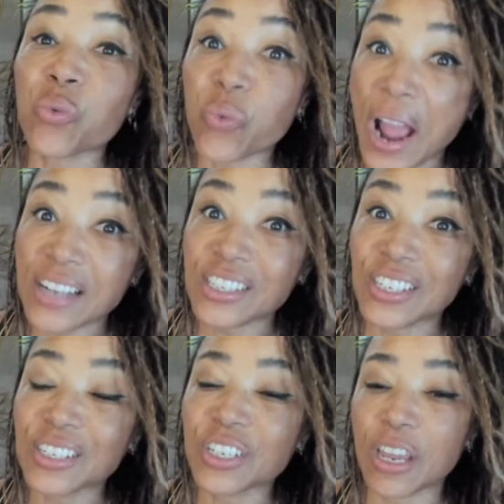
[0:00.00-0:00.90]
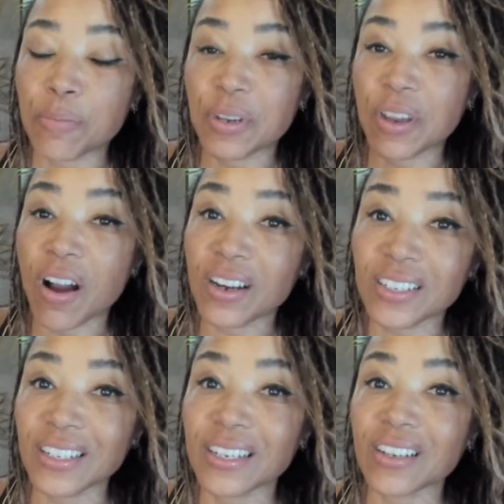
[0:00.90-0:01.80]
Rashes can be
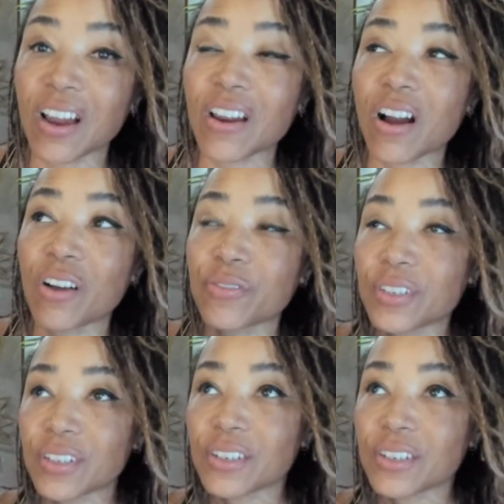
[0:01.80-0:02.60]
oxalate die-off